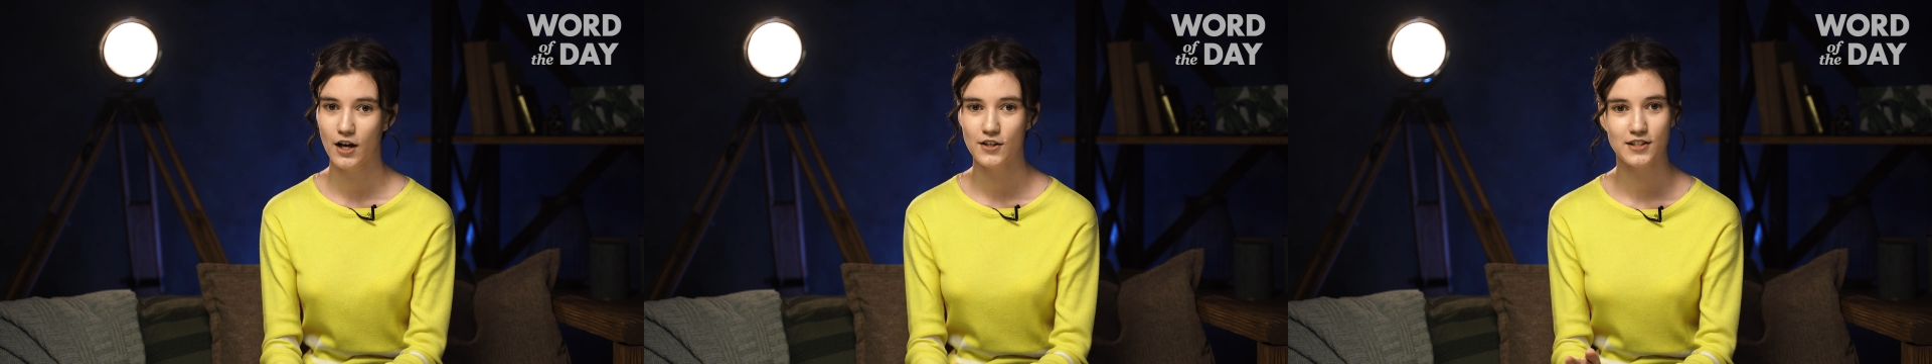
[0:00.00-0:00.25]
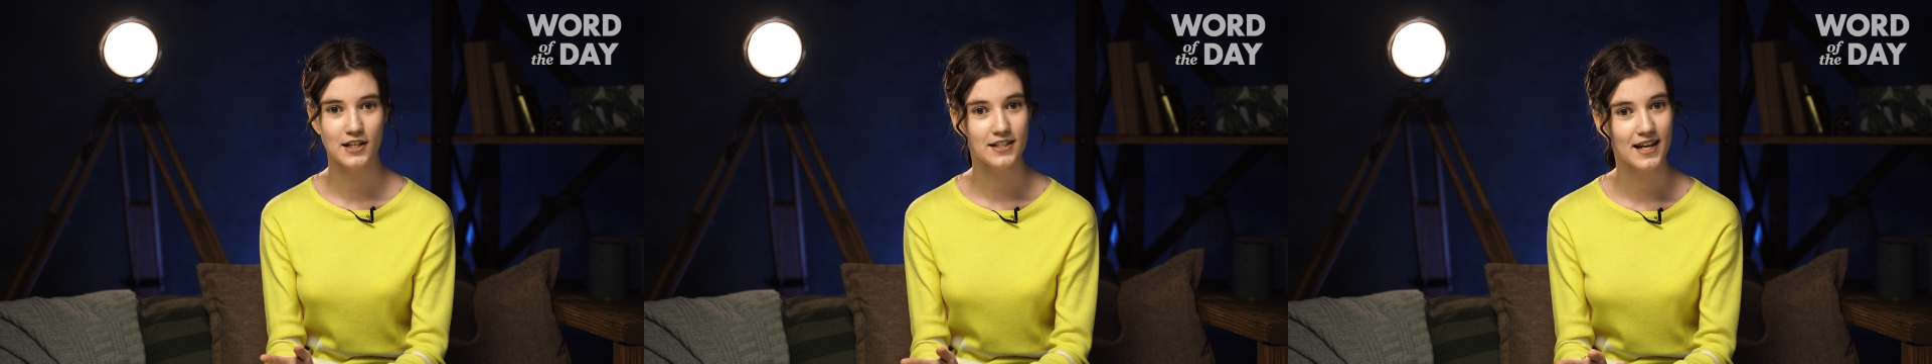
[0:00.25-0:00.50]

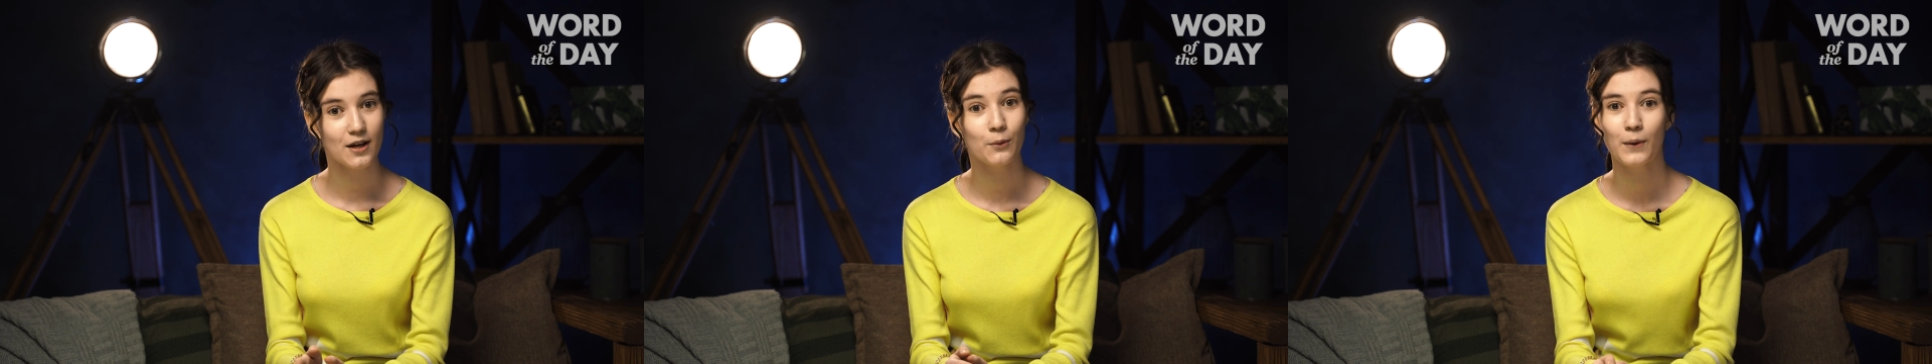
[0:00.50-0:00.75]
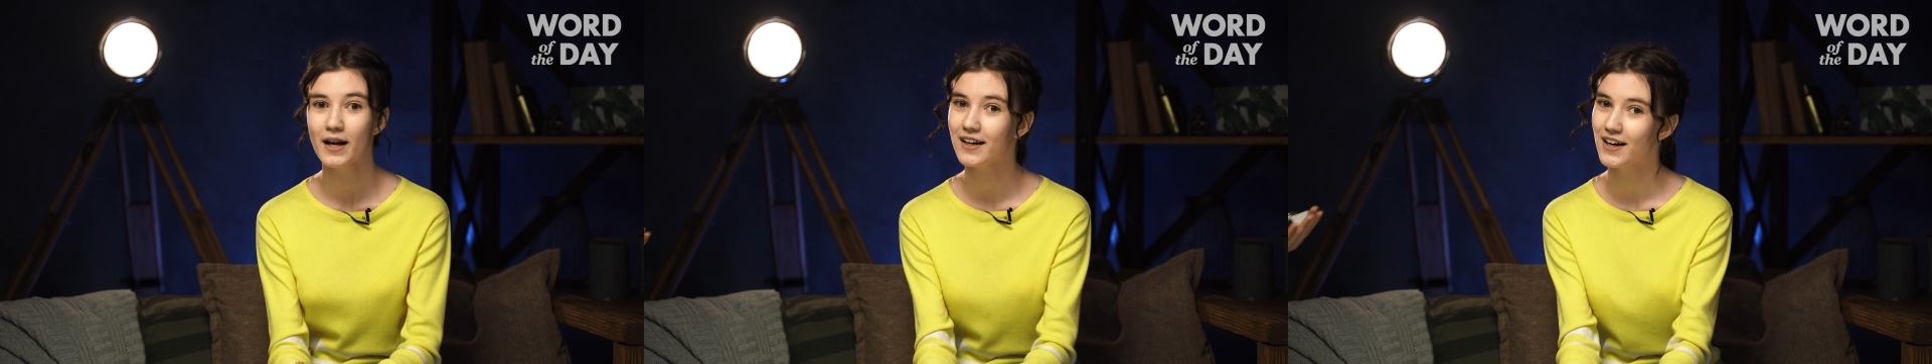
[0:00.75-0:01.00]
So today
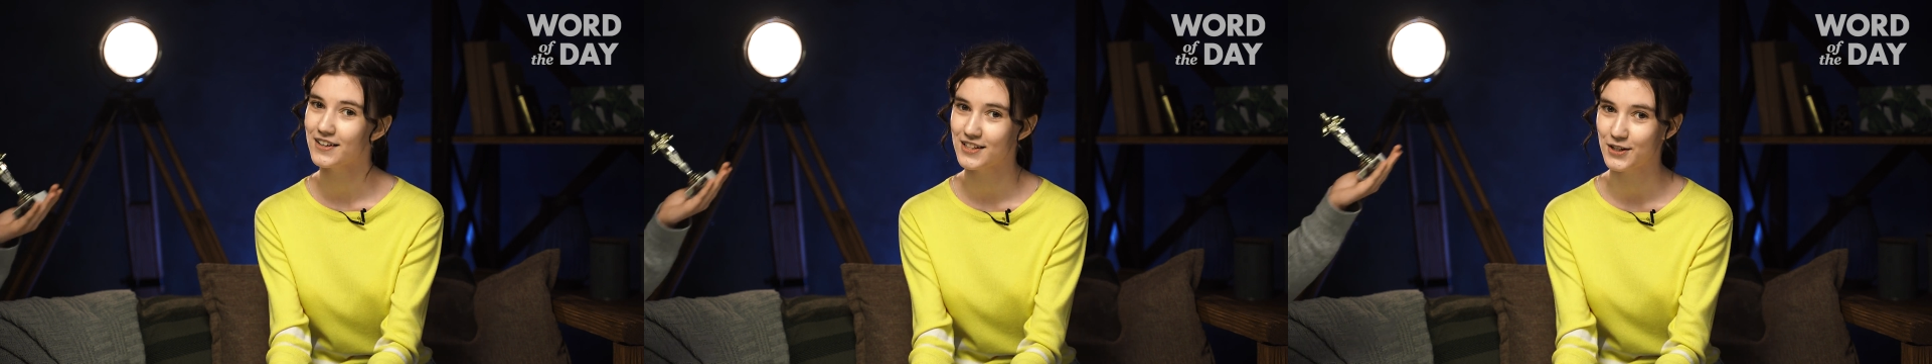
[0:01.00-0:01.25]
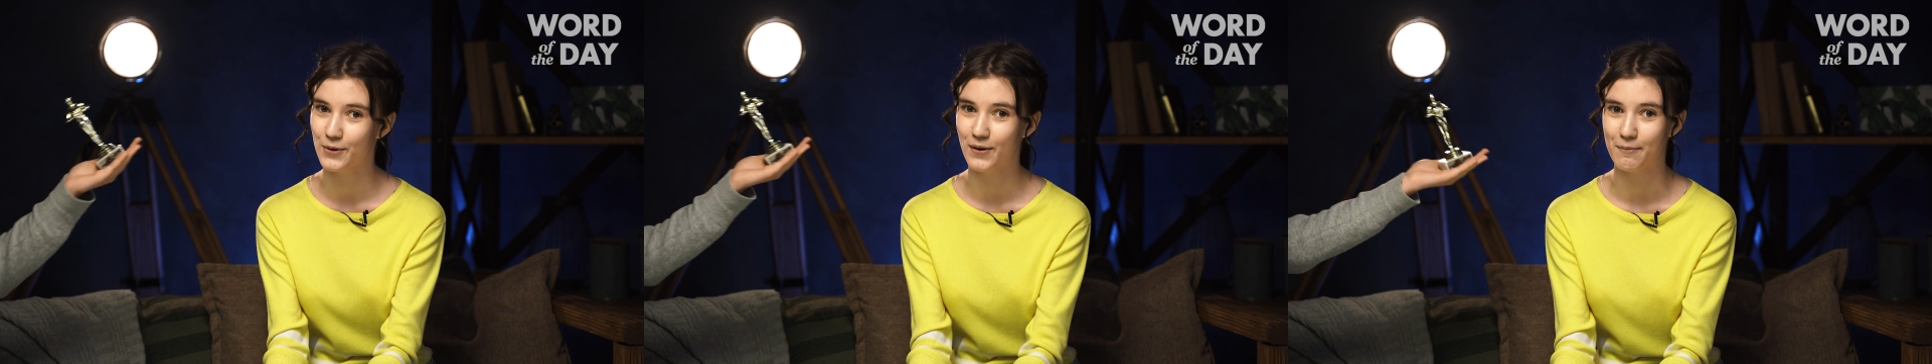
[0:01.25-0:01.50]
we're going
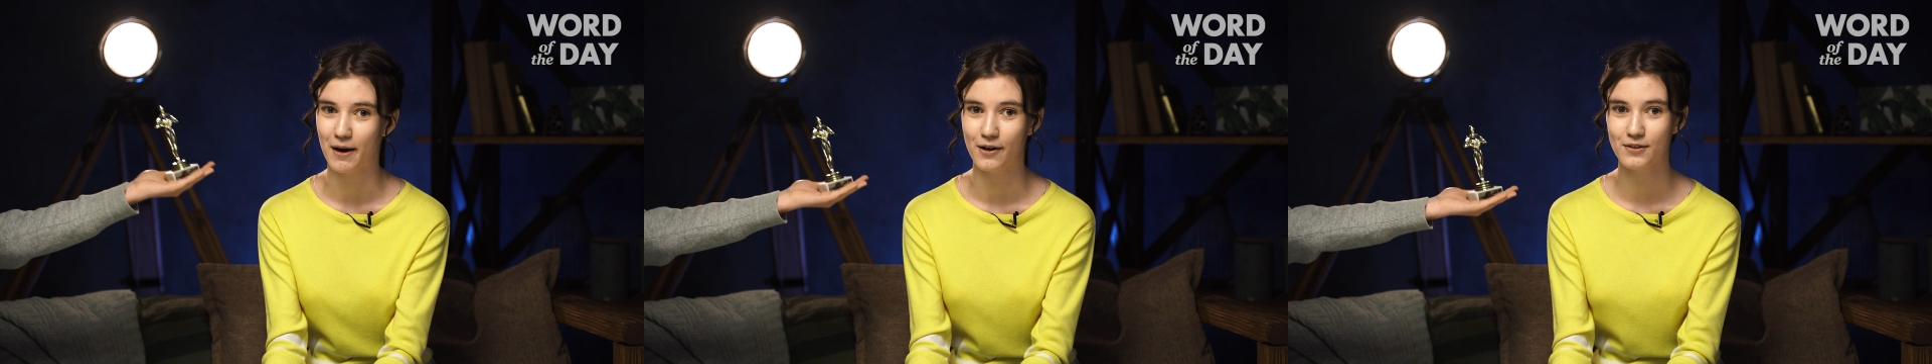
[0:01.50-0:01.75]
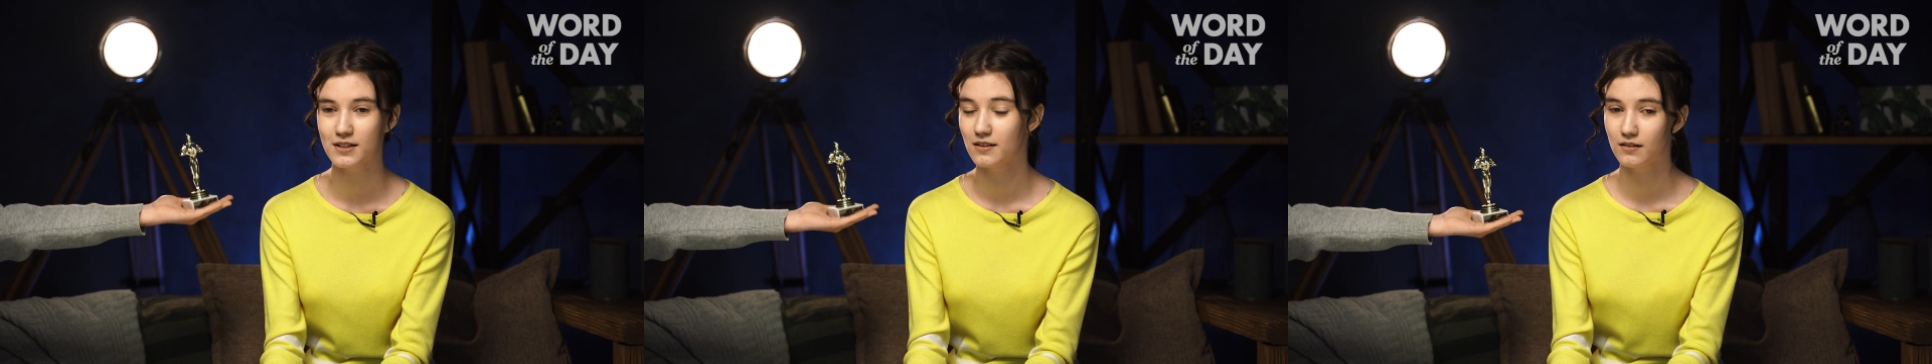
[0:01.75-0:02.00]
to talk
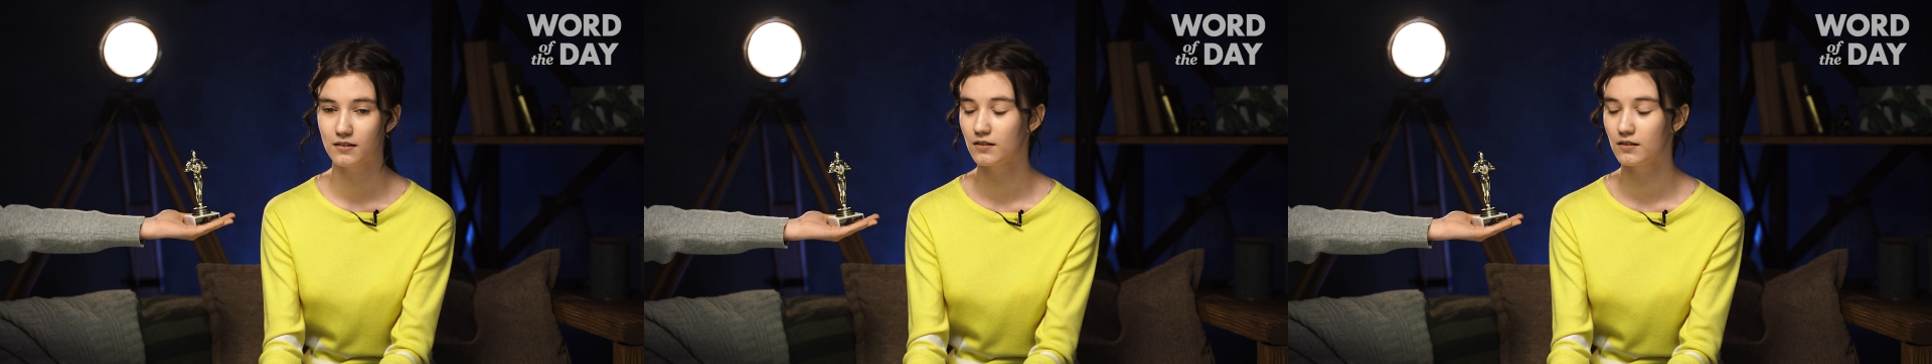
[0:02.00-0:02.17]
about...